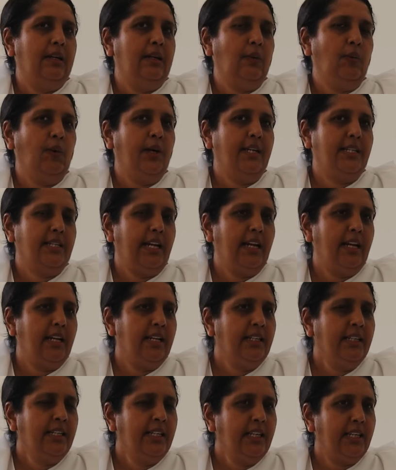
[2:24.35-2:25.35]
What I
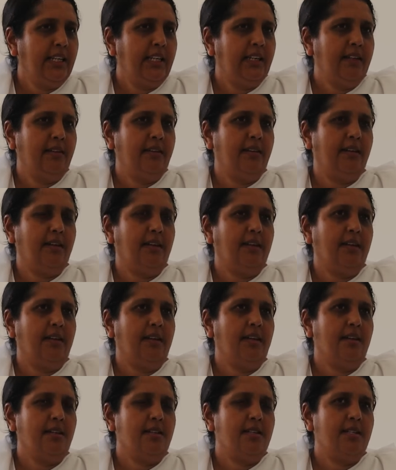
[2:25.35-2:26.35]
learned here,
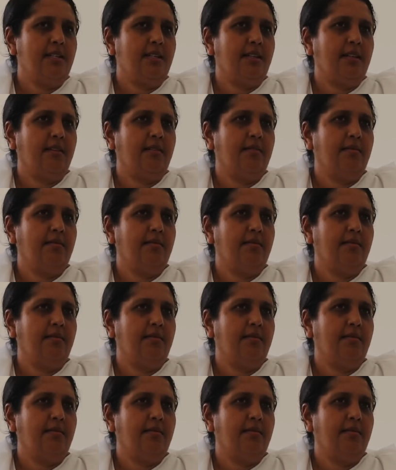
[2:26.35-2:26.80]
it's